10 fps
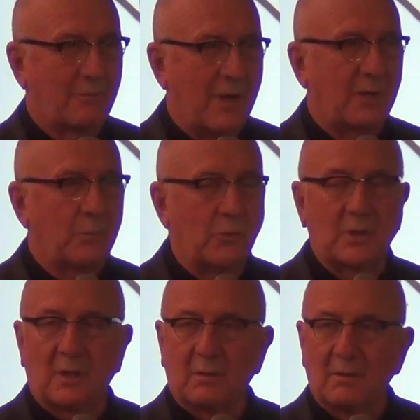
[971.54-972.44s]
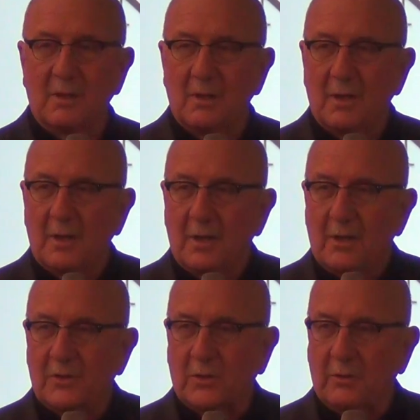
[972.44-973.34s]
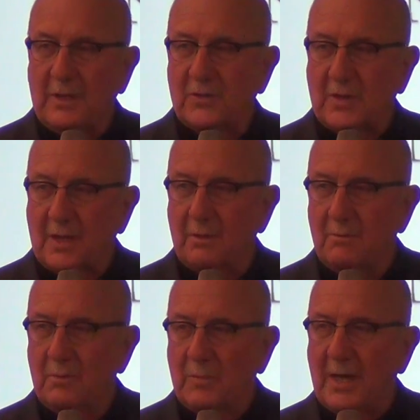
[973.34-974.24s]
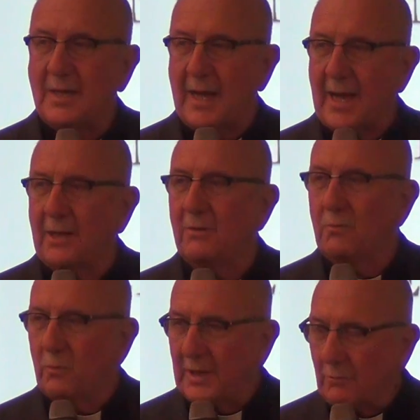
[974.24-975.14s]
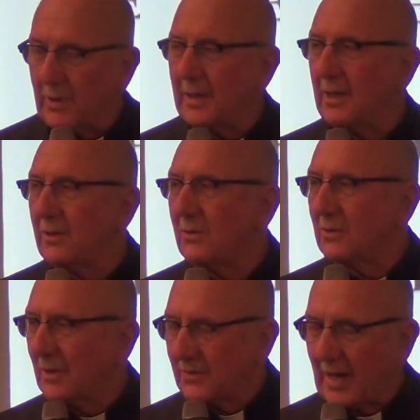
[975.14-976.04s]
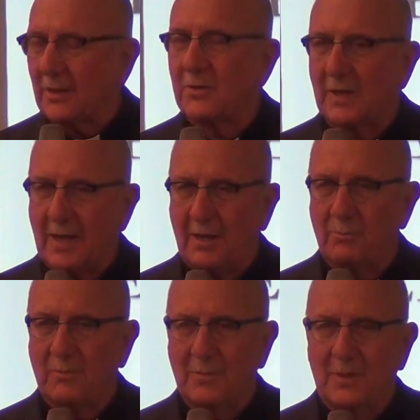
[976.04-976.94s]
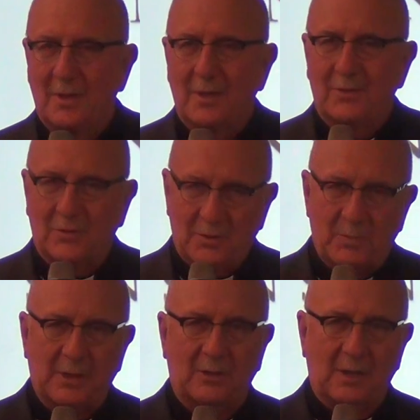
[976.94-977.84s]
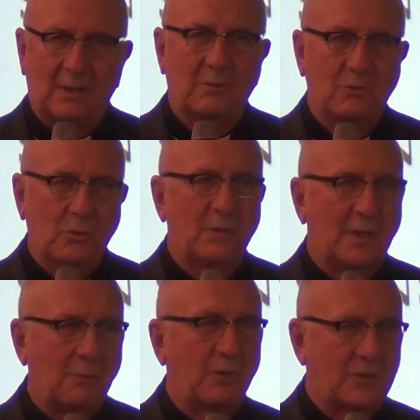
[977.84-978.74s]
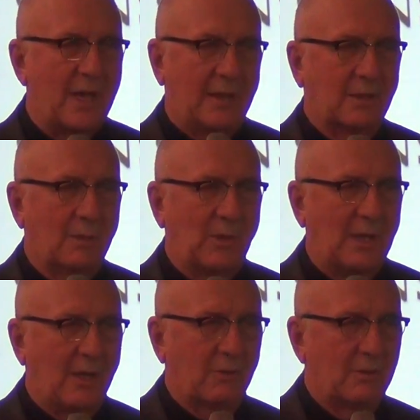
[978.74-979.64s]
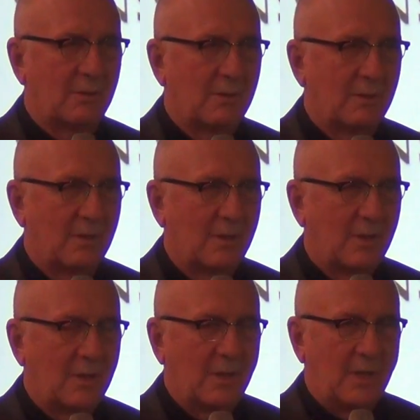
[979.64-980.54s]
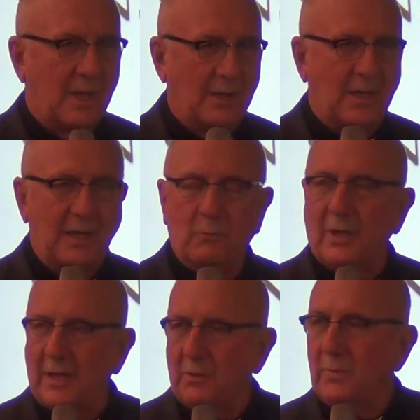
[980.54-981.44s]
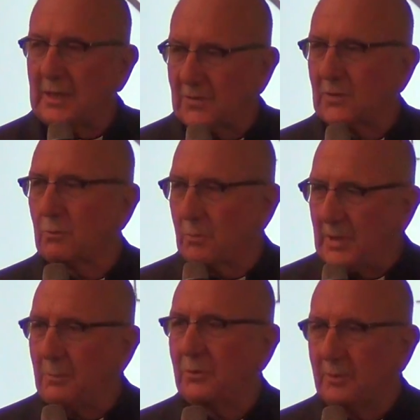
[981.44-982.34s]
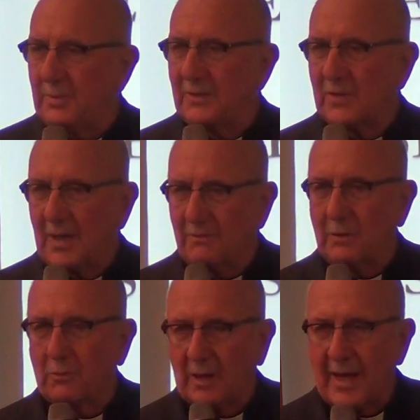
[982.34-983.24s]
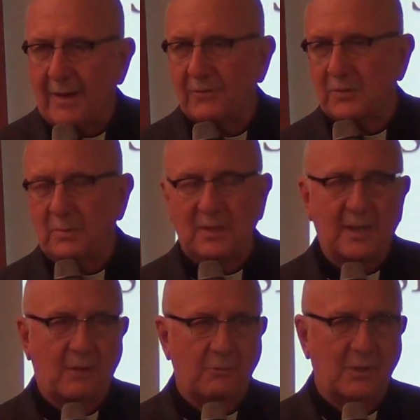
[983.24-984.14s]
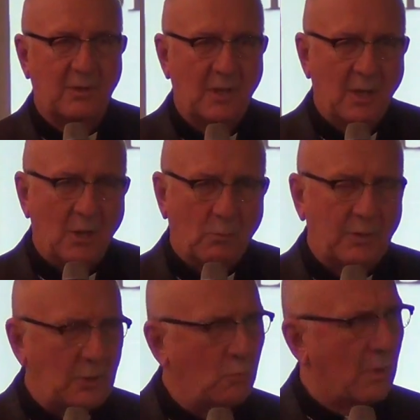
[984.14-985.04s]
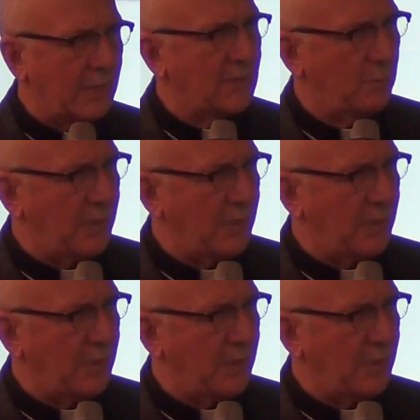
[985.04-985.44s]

Ron Bucco. So he said, my dad, when he went in the second time to the building, knew that he was not coming out. And yet he went in because there were people to be saved, there were lives to be dealt with. Well, you want to